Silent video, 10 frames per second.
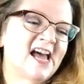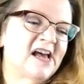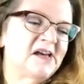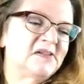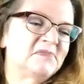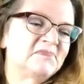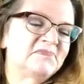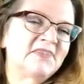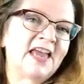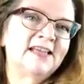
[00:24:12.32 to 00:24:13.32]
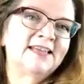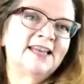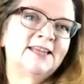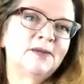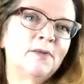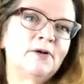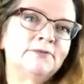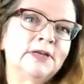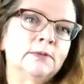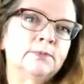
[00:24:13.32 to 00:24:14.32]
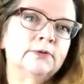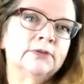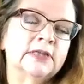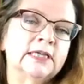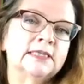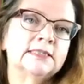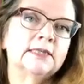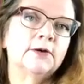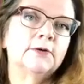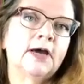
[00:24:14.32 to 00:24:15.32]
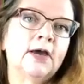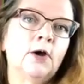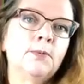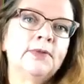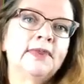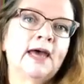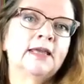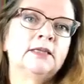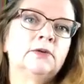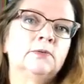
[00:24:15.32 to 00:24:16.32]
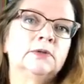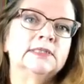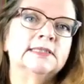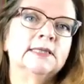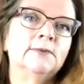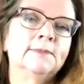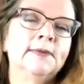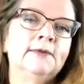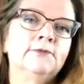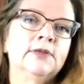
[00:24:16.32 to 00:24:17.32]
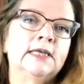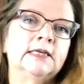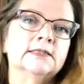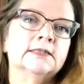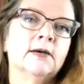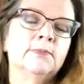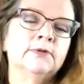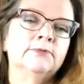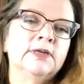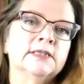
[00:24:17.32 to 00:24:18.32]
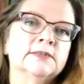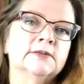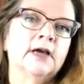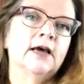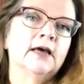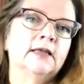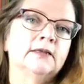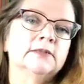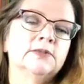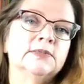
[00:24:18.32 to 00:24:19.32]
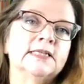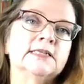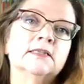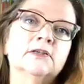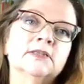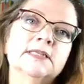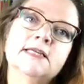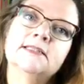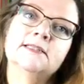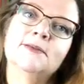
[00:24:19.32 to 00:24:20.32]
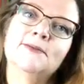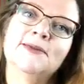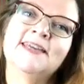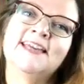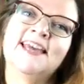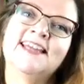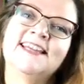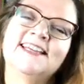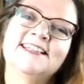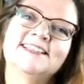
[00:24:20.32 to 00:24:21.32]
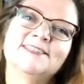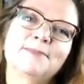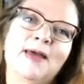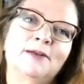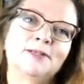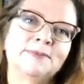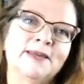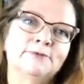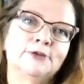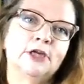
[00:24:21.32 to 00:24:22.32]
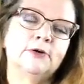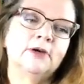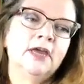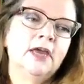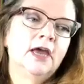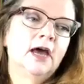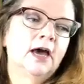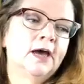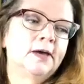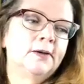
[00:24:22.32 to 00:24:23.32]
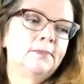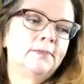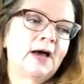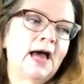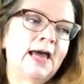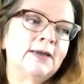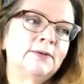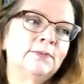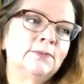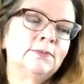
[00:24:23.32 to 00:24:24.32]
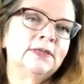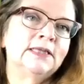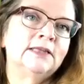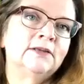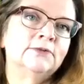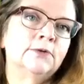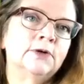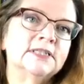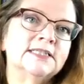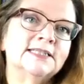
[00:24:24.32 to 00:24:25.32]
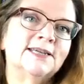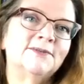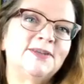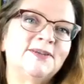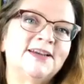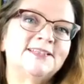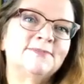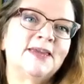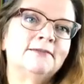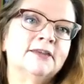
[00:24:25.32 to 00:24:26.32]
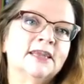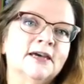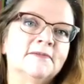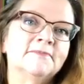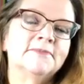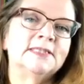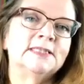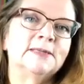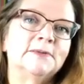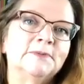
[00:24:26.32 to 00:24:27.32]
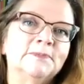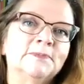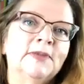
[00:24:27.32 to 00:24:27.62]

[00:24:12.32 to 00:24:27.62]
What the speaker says: And getting them all fitted perfectly. So I hope that you will stick with me for the next couple of weeks on Tuesdays and Thursdays so that we can get these patterns made for you. I really look forward to seeing what you guys make with them. So